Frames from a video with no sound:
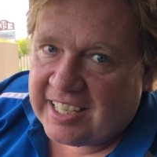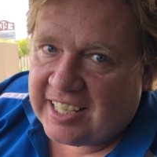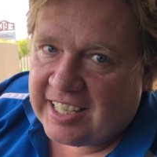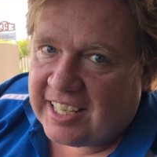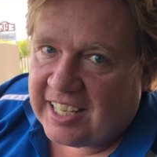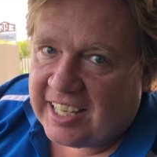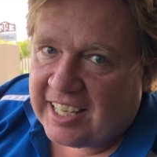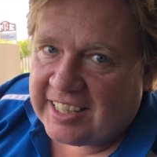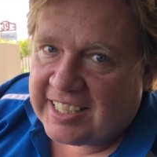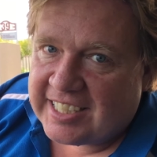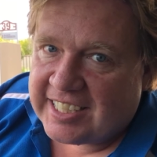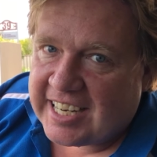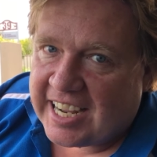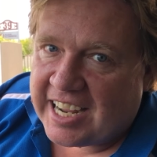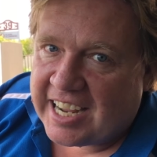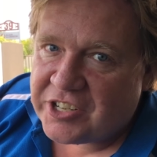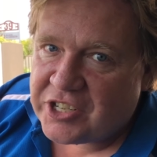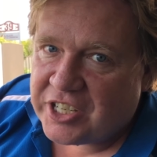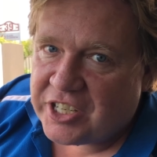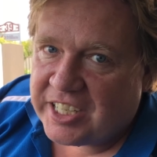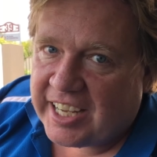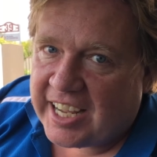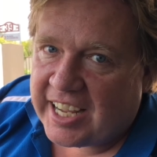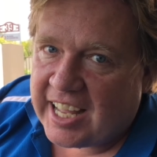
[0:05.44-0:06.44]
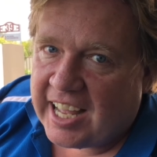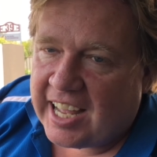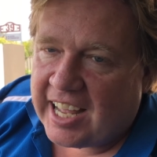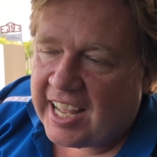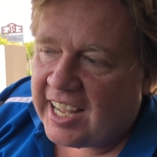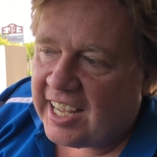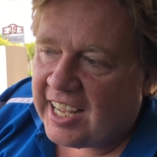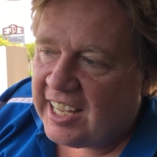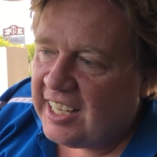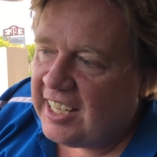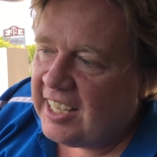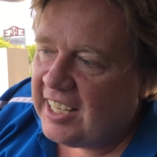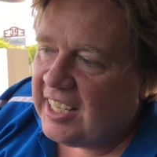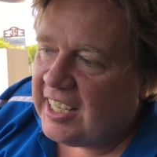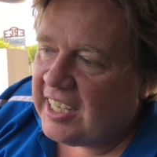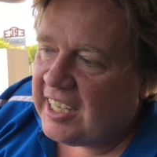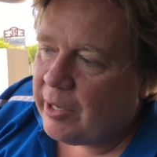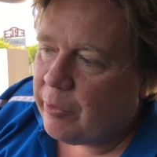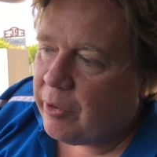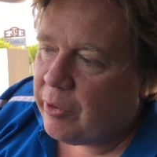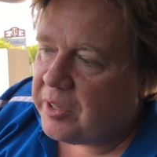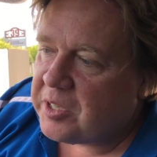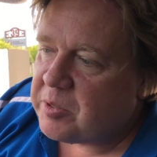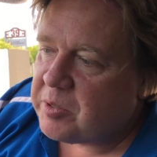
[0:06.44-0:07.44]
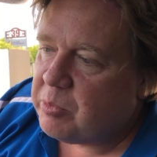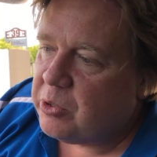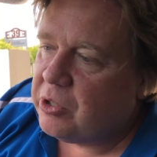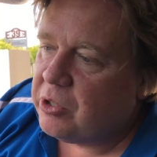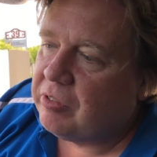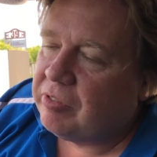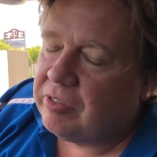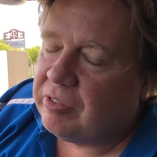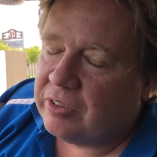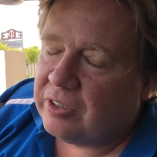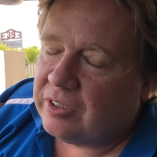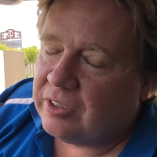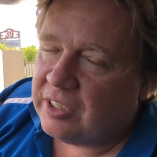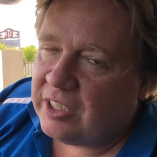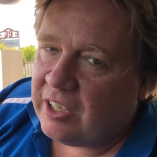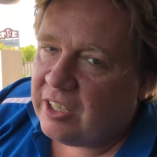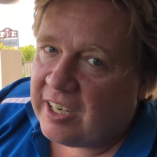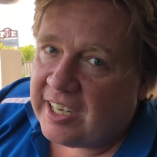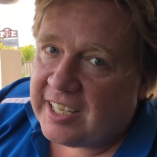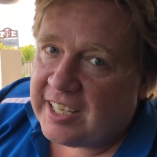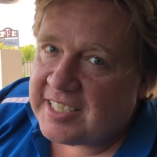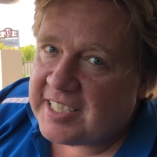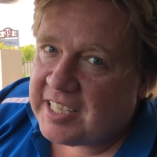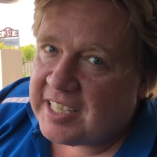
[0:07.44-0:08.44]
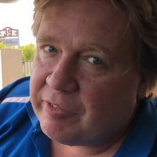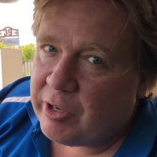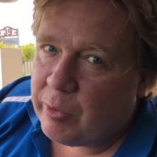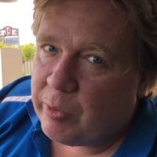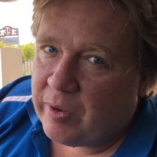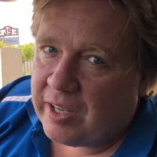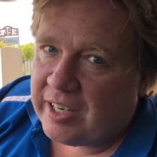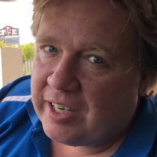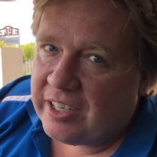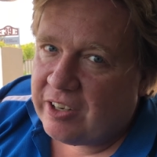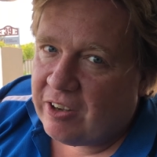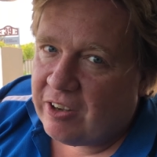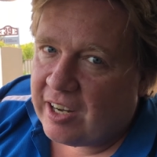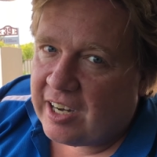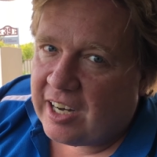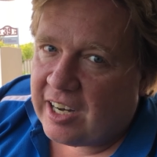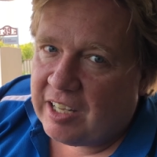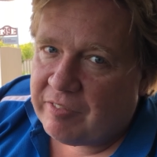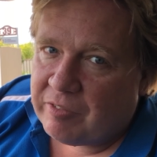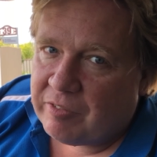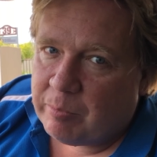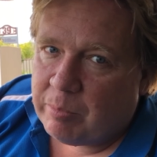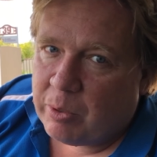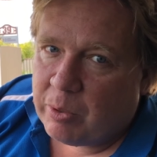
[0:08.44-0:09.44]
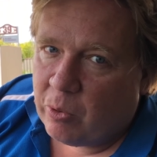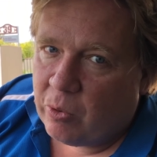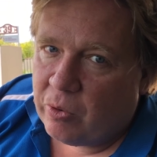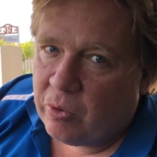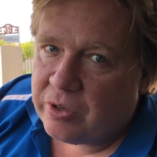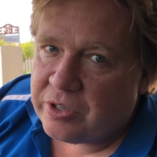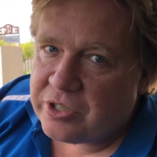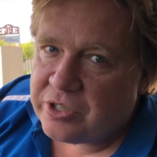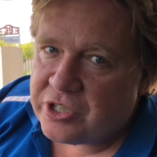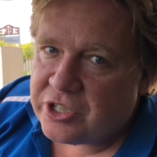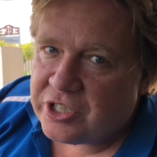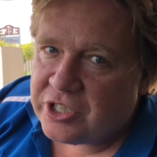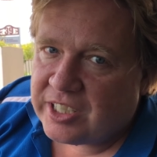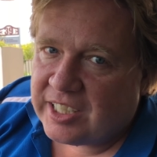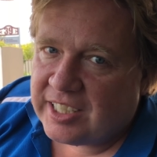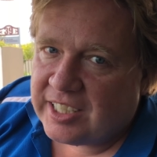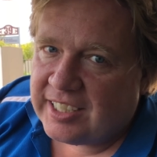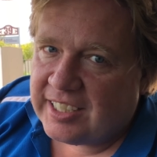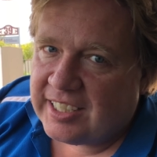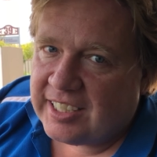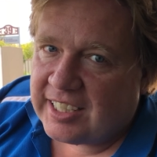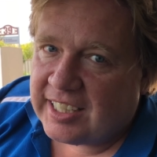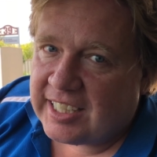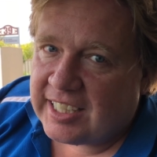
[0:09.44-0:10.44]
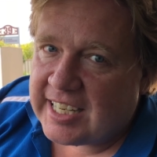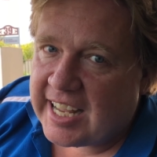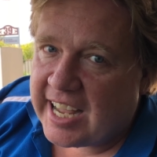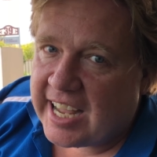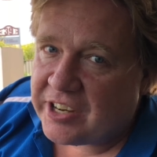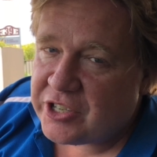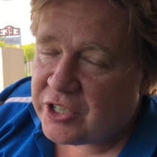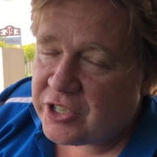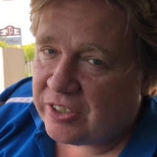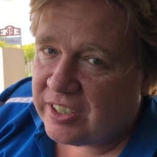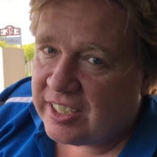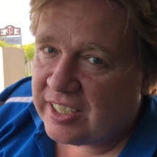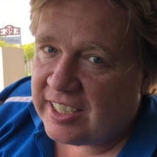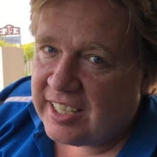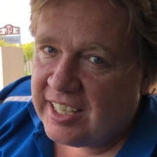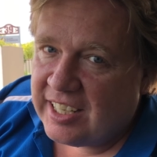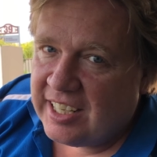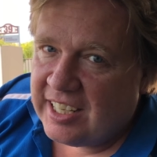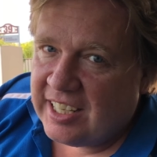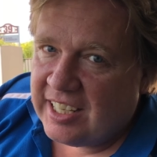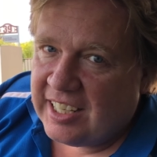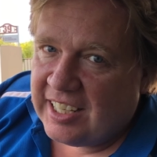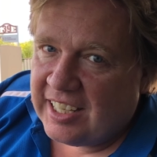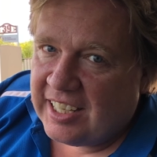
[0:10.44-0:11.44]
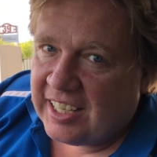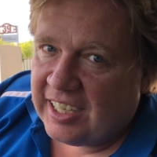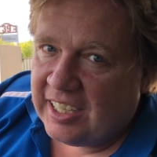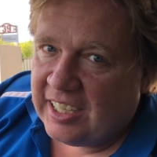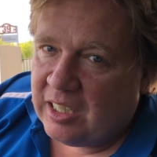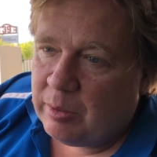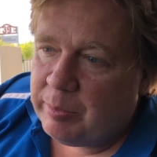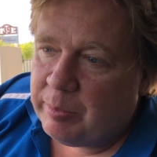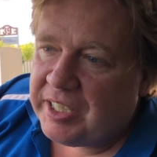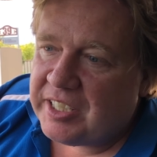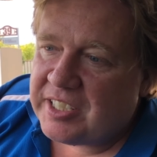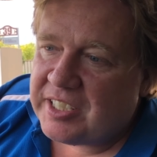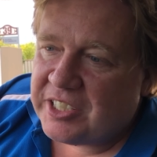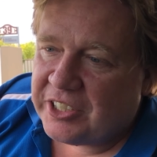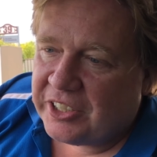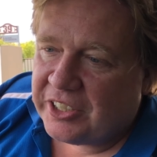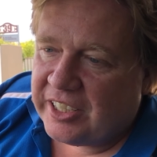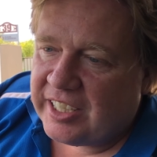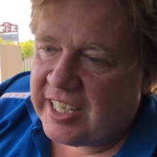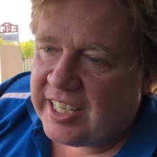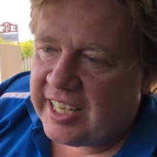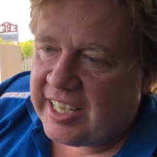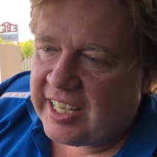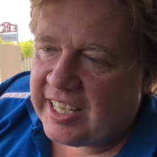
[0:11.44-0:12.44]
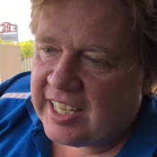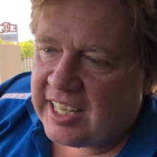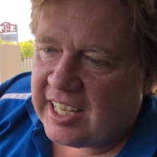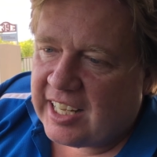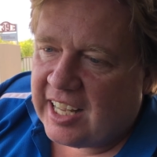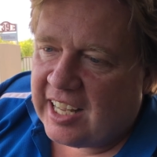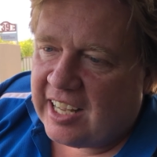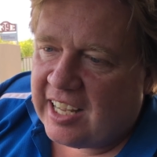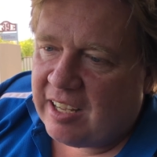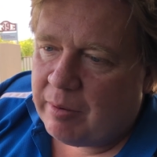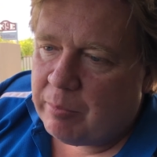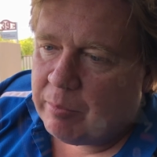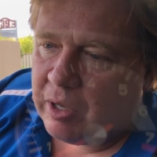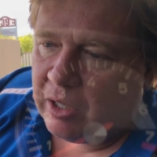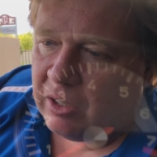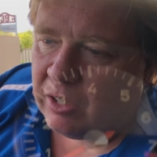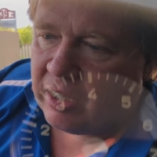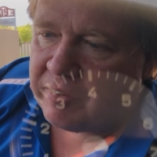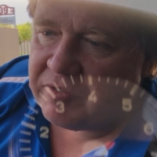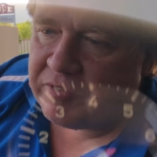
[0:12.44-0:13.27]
the dash in your car. Now we've got this beautiful 1971 911 Porsche and the dash on it a little bit dirty. A lot